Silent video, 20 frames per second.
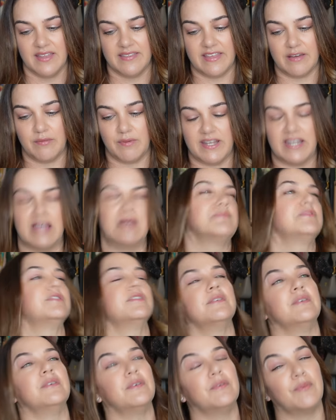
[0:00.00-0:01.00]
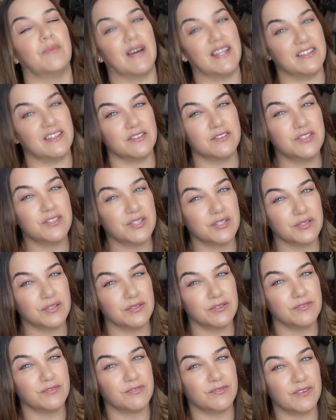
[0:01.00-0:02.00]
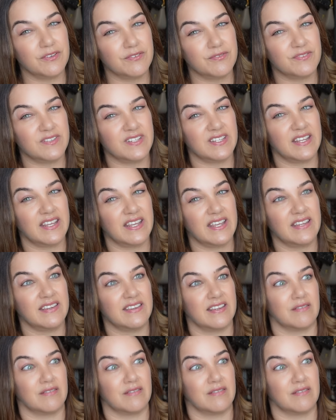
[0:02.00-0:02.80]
They went up to $1,250.